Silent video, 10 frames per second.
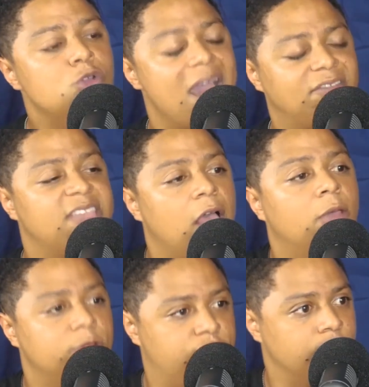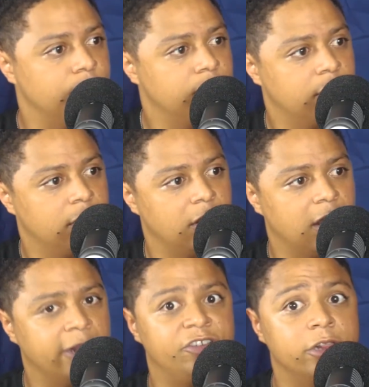You have to tell him the truth.
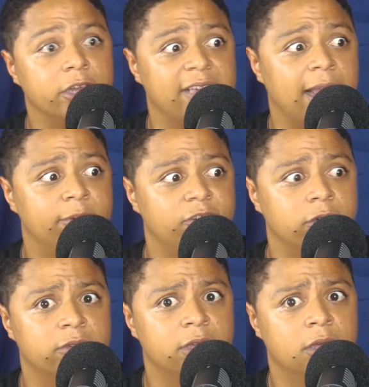And then she looks at him and she goes,